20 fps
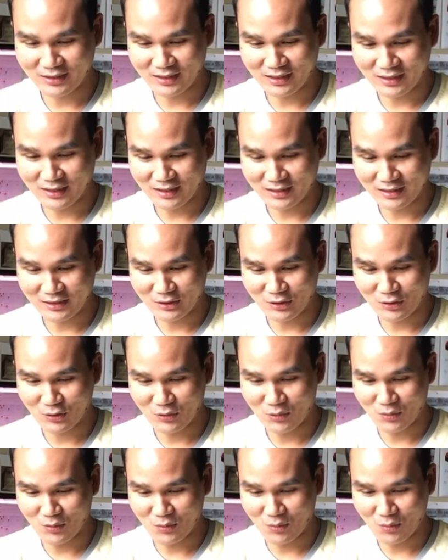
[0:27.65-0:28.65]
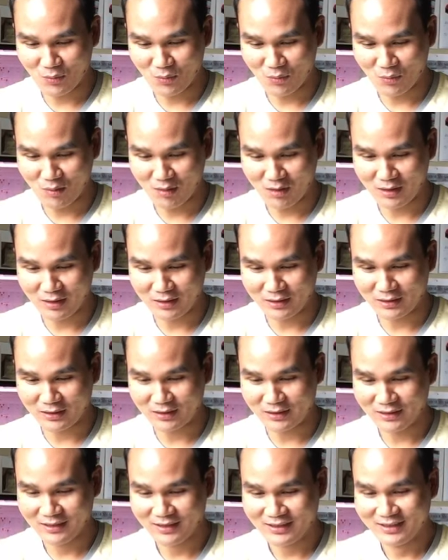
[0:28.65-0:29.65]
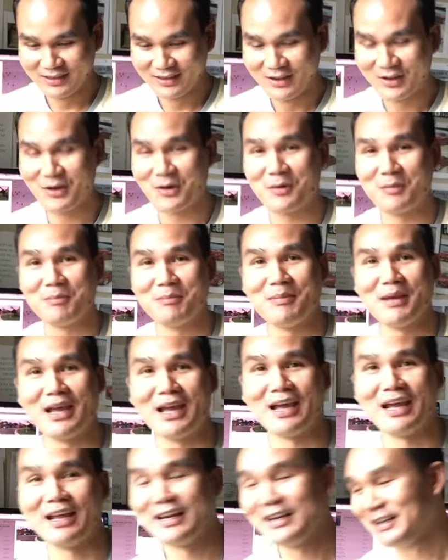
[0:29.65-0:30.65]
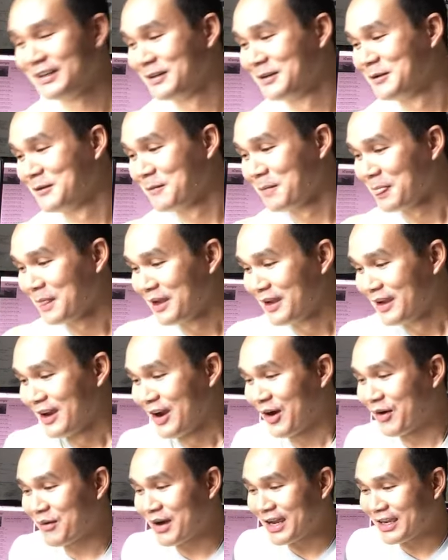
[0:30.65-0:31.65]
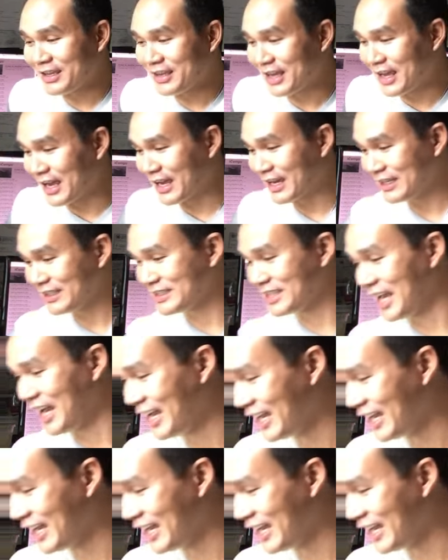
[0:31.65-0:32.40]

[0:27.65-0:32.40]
new one. Oh man. All right, you guys.